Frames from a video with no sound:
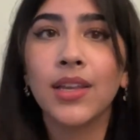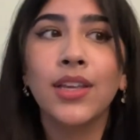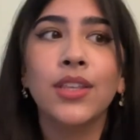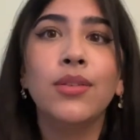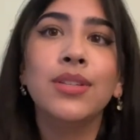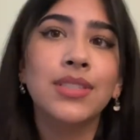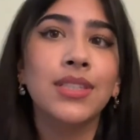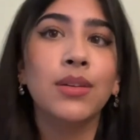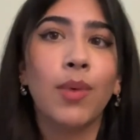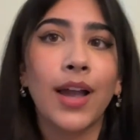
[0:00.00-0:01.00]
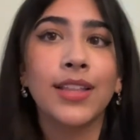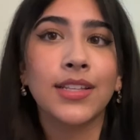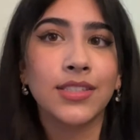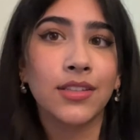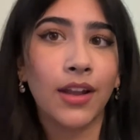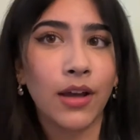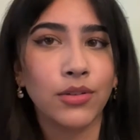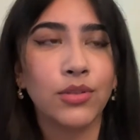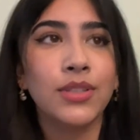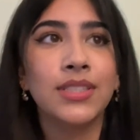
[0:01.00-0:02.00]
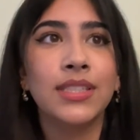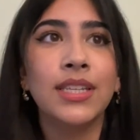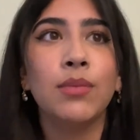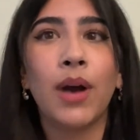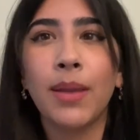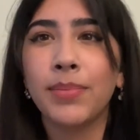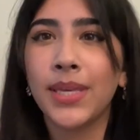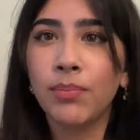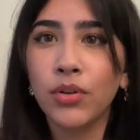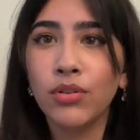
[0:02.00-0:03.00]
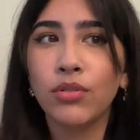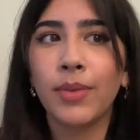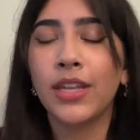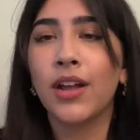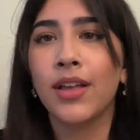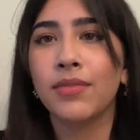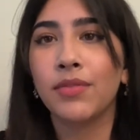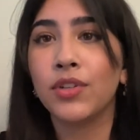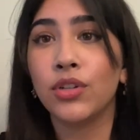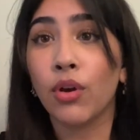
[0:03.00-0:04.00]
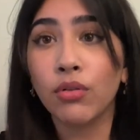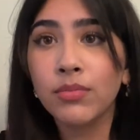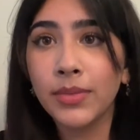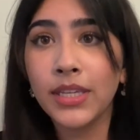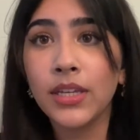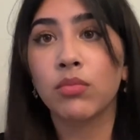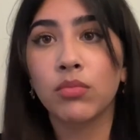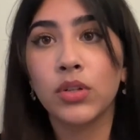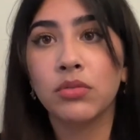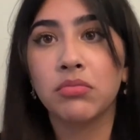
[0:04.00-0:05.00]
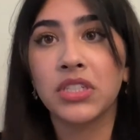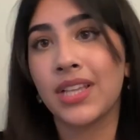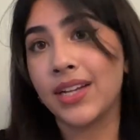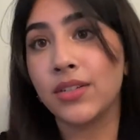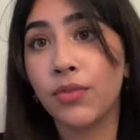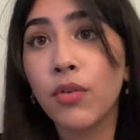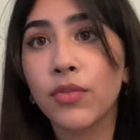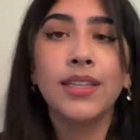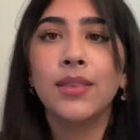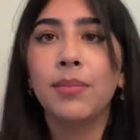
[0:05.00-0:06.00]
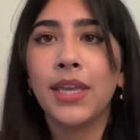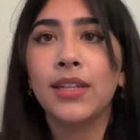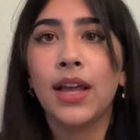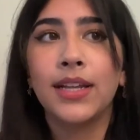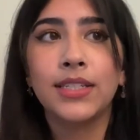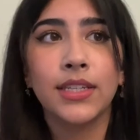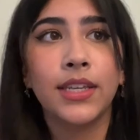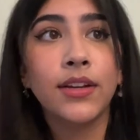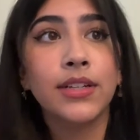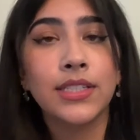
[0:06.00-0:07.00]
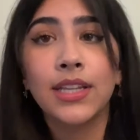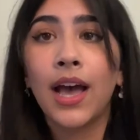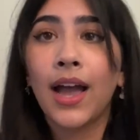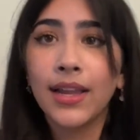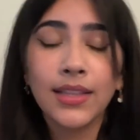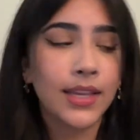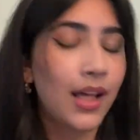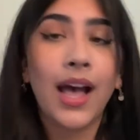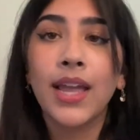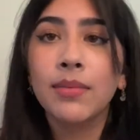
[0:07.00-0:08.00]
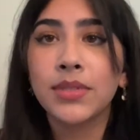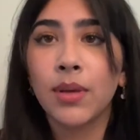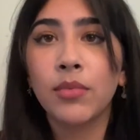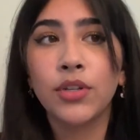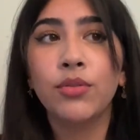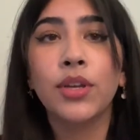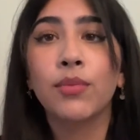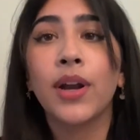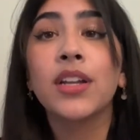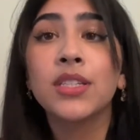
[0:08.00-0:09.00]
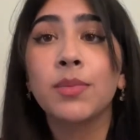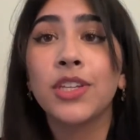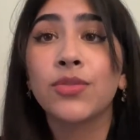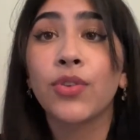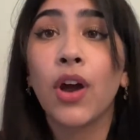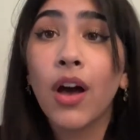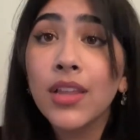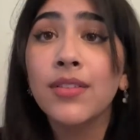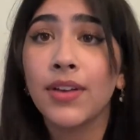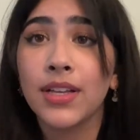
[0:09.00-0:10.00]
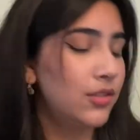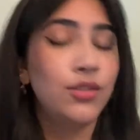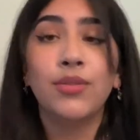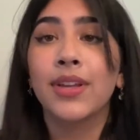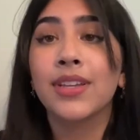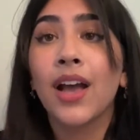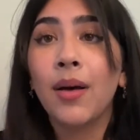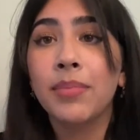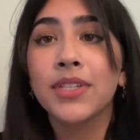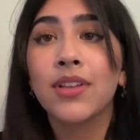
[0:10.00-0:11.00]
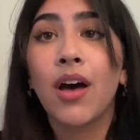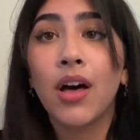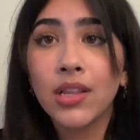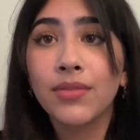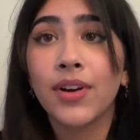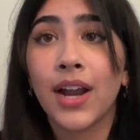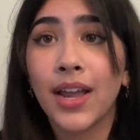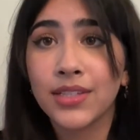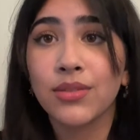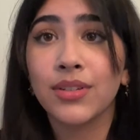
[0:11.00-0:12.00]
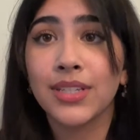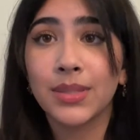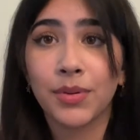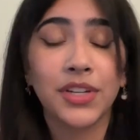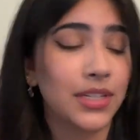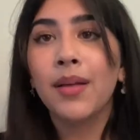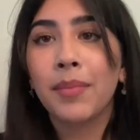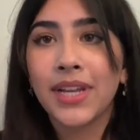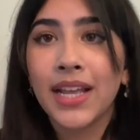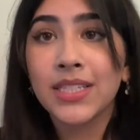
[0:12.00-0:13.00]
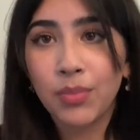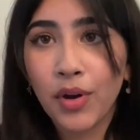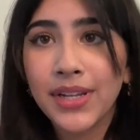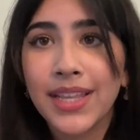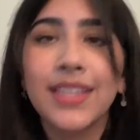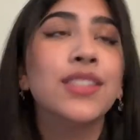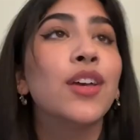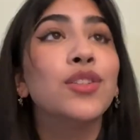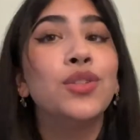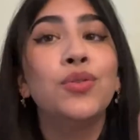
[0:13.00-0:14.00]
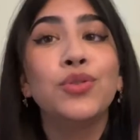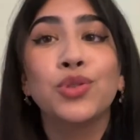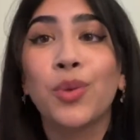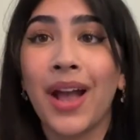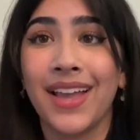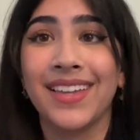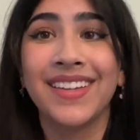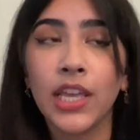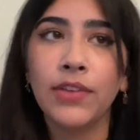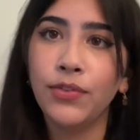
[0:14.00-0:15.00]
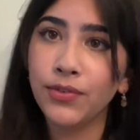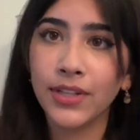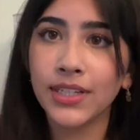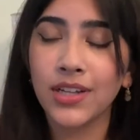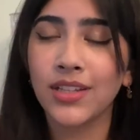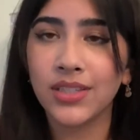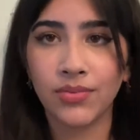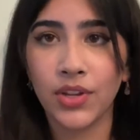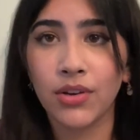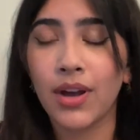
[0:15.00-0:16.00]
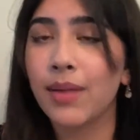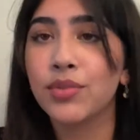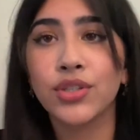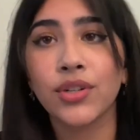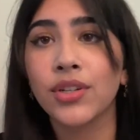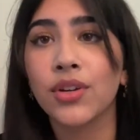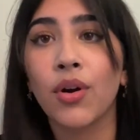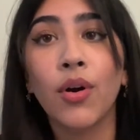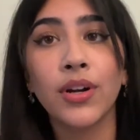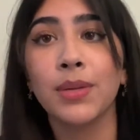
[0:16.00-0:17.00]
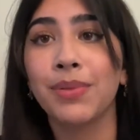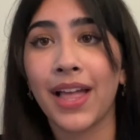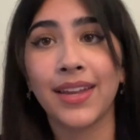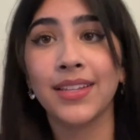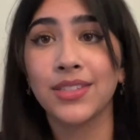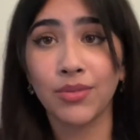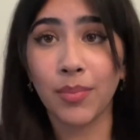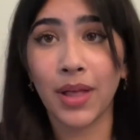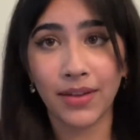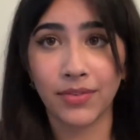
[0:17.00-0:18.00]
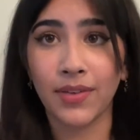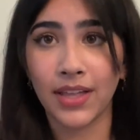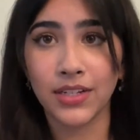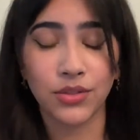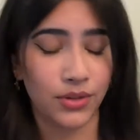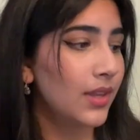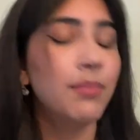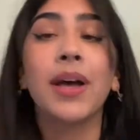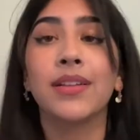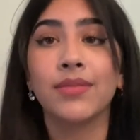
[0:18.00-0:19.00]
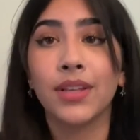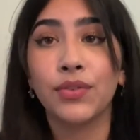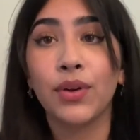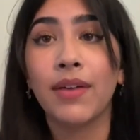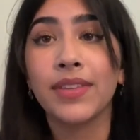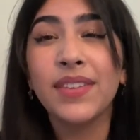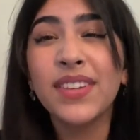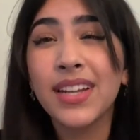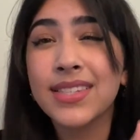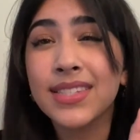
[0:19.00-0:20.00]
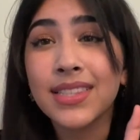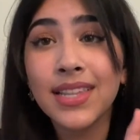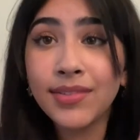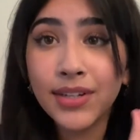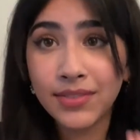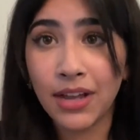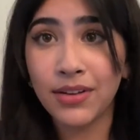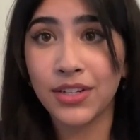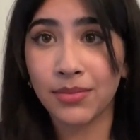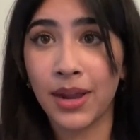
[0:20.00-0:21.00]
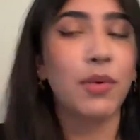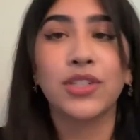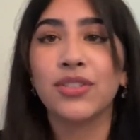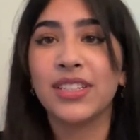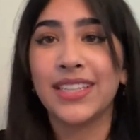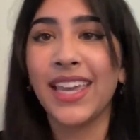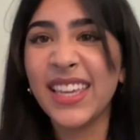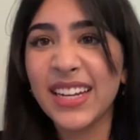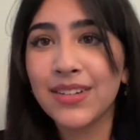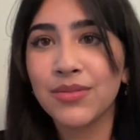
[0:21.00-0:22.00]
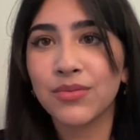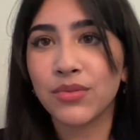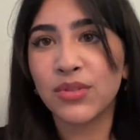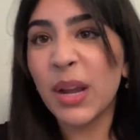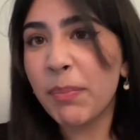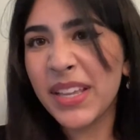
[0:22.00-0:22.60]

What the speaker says: you can see why that stood out. You can see why people who may not have even known me would decide to vote for me. The main idea here is to highlight I am someone who can write a speech for all of us, to encompass all of our high school experience. My next point is to try. If you've clicked on this video, I'm sure you're already planning to apply for valedictorian. But if you have even a sliver of doubt in your mind, you to yank it out, rip it,